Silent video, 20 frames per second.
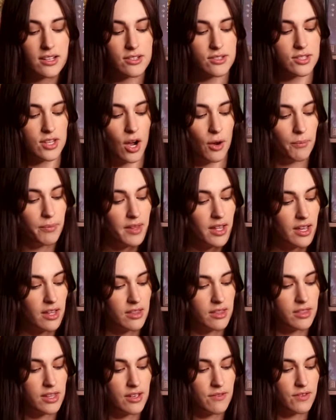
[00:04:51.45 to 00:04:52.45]
So
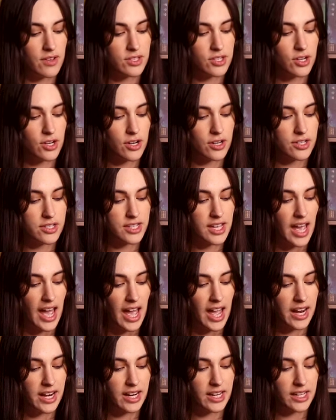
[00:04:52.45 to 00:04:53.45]
the visitors
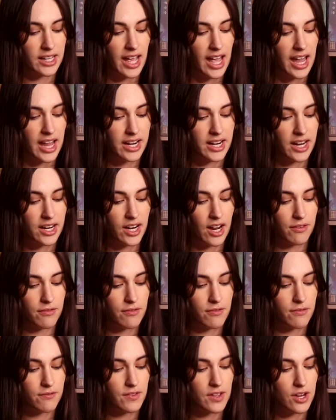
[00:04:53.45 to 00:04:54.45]
can gain enough
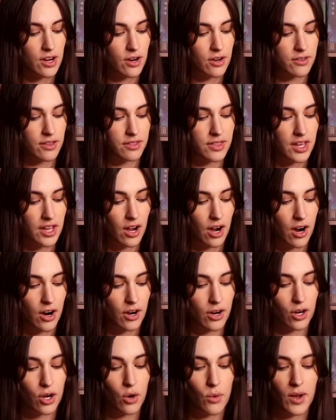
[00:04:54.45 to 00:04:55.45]
fear that they
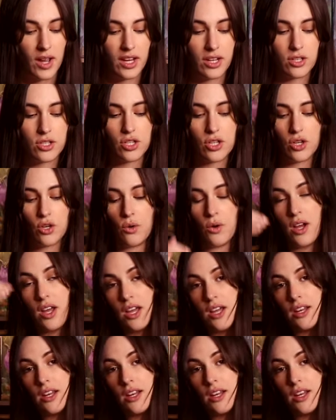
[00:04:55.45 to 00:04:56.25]
are going to